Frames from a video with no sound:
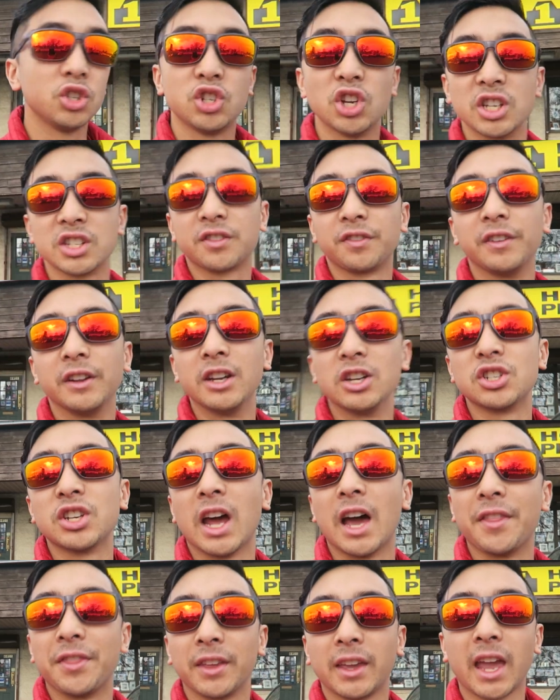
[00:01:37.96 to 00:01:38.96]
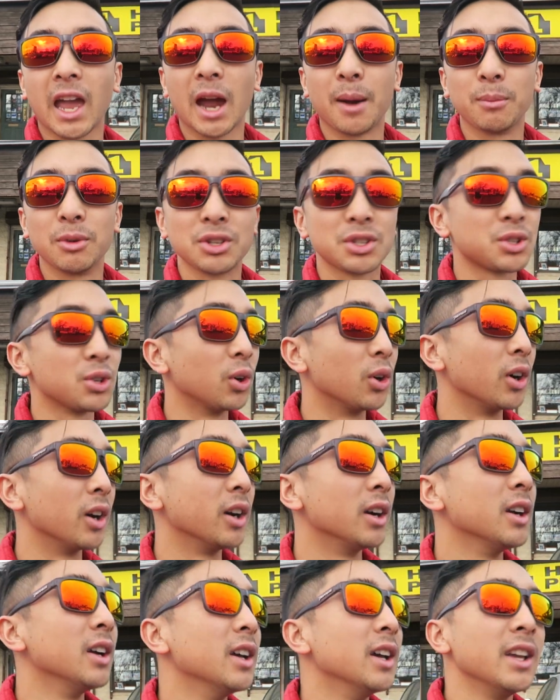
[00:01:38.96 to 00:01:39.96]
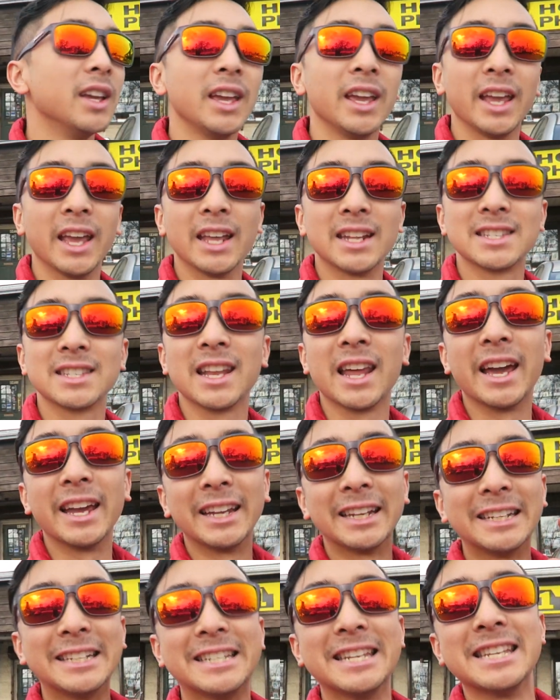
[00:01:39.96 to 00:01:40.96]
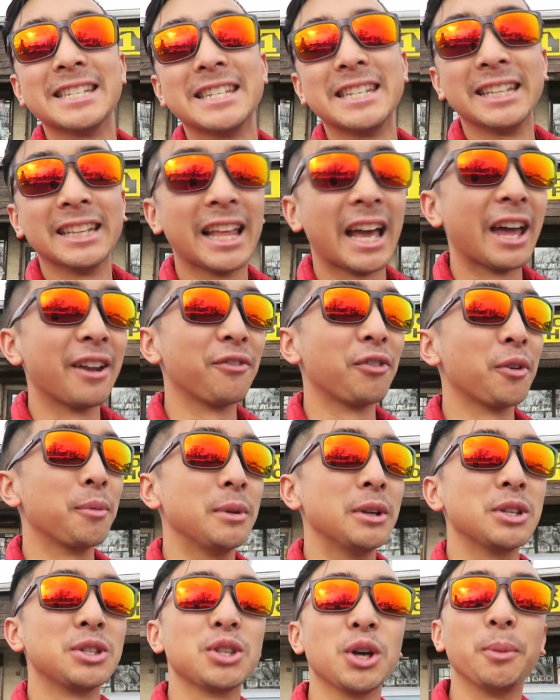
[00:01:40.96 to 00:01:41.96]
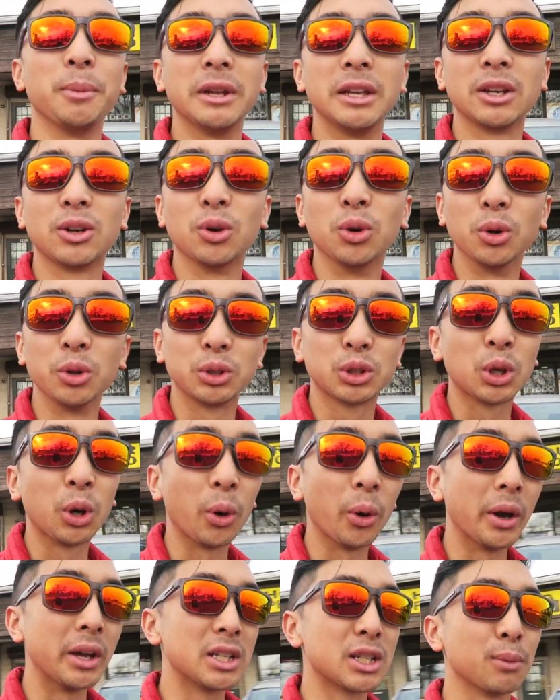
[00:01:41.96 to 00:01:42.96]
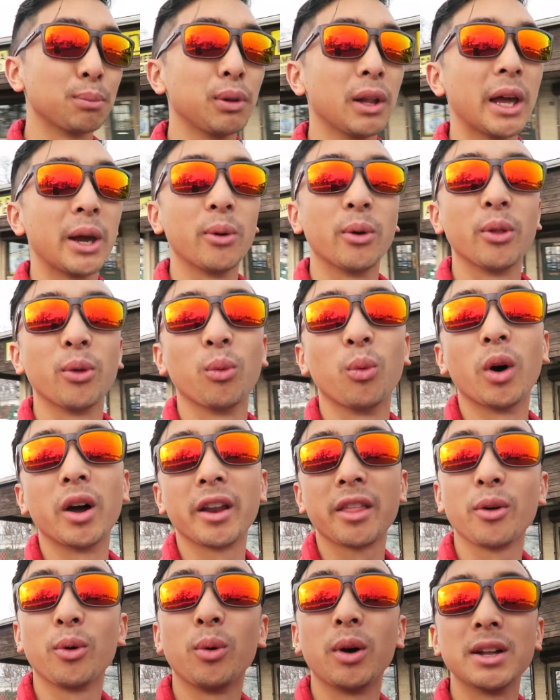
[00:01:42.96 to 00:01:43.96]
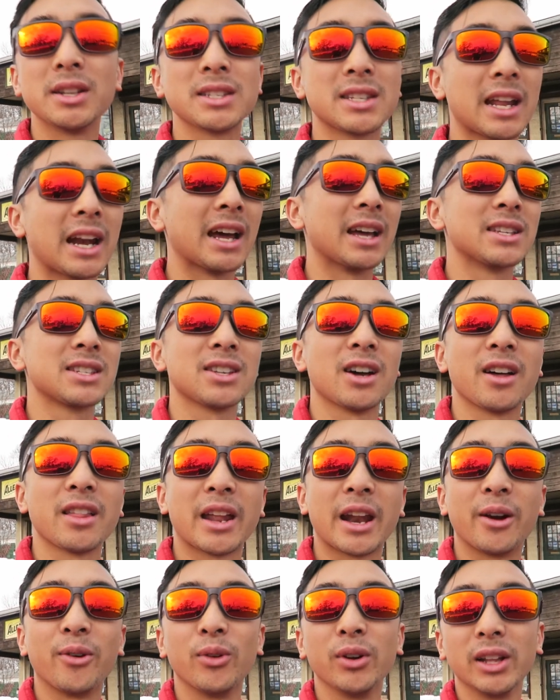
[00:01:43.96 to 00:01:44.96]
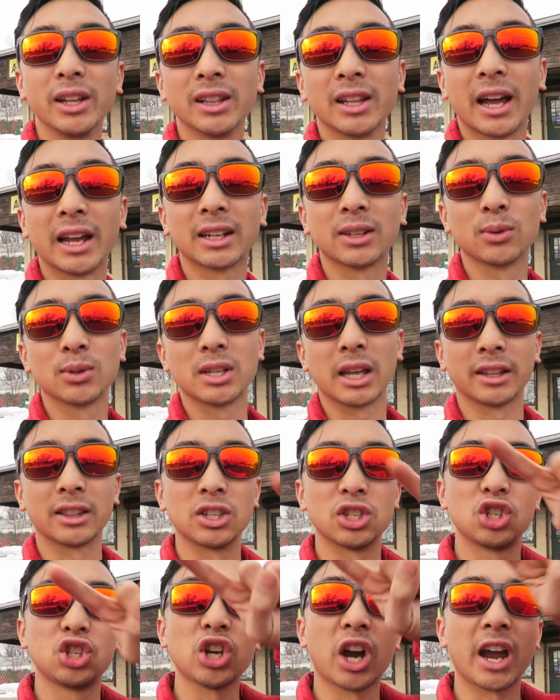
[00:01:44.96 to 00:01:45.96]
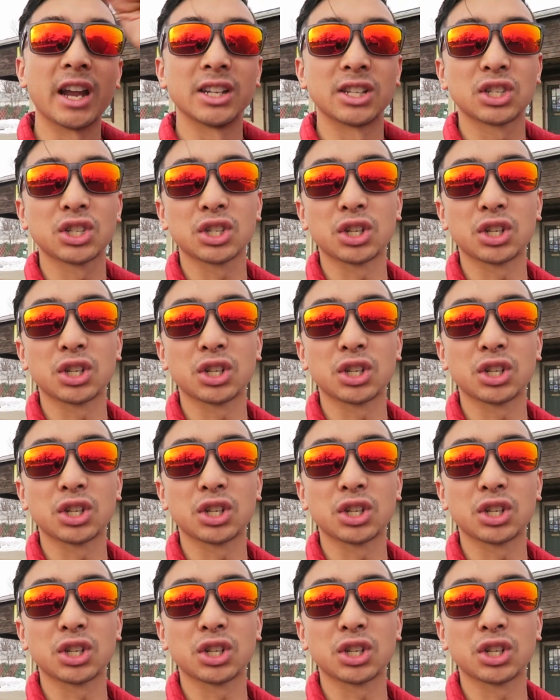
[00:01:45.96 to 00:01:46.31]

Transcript: Just finished at the camera store. It's like Disneyland for me. So many cool toys to play with. One of the ones that I saw that I really liked was like this giant